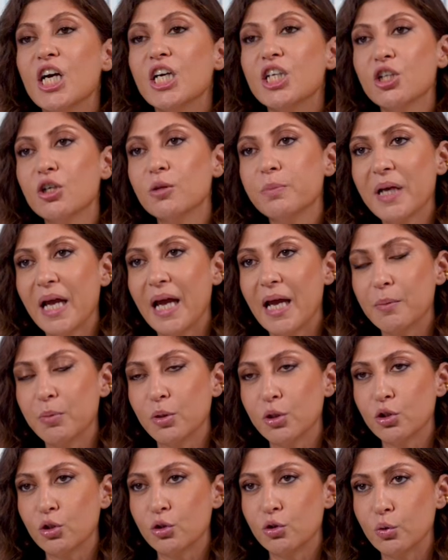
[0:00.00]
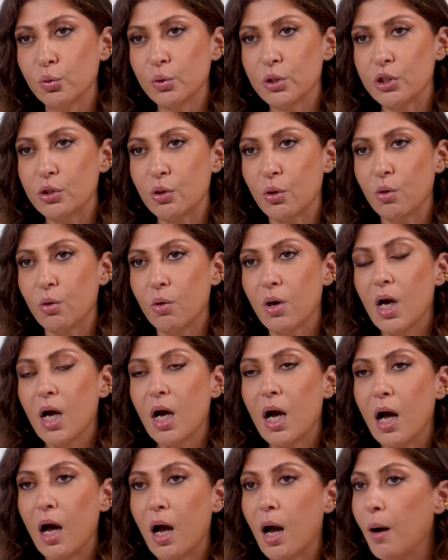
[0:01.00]
you'll be able to do so
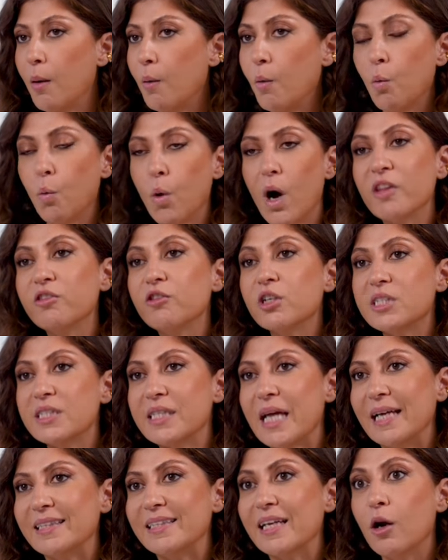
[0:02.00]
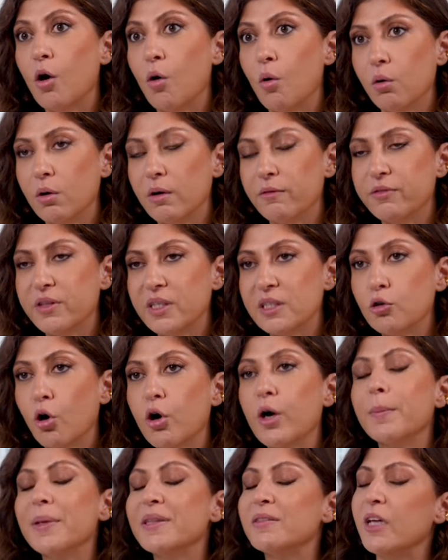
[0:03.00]
understanding all of the
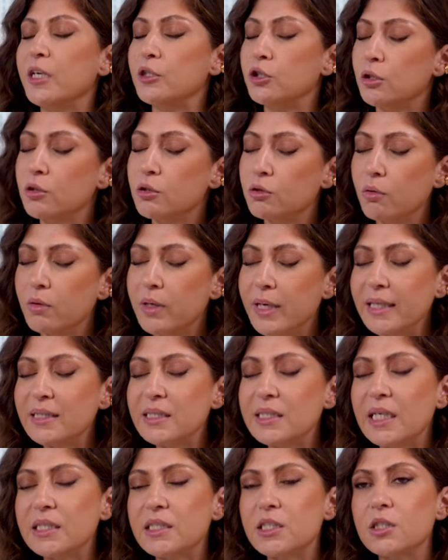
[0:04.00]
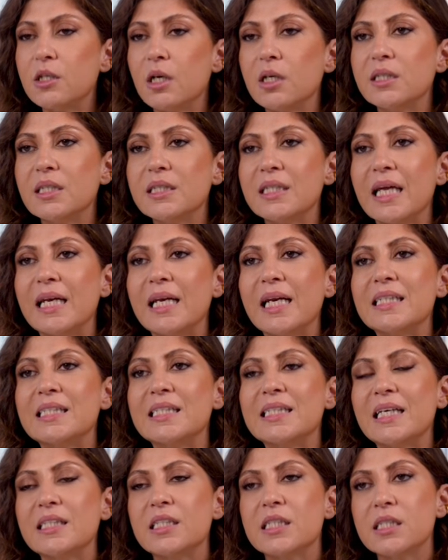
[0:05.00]
documentation. So let's get started and
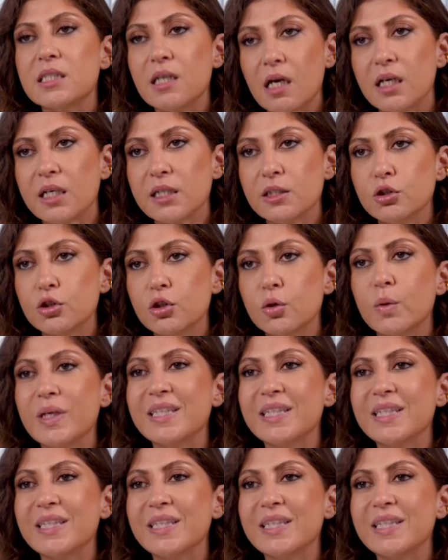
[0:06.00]
let's get stuck into